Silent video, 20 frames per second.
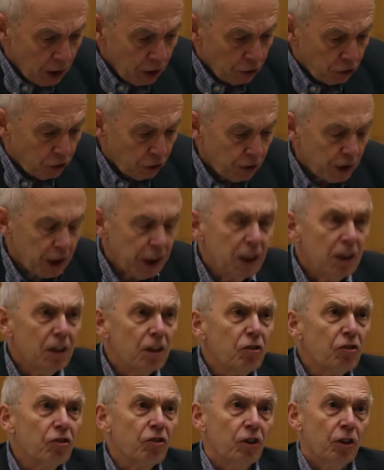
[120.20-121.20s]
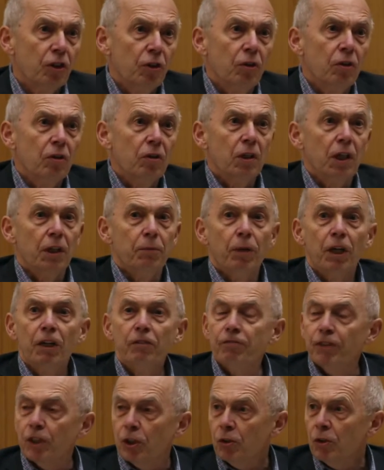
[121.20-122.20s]
So the key issue, in my
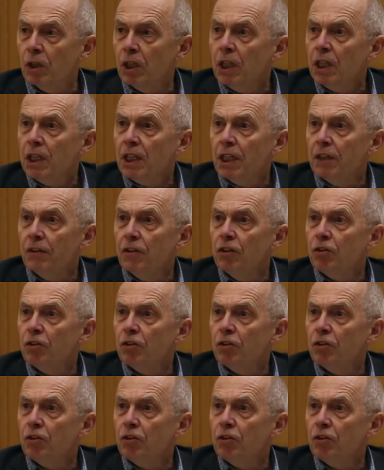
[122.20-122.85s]
view, in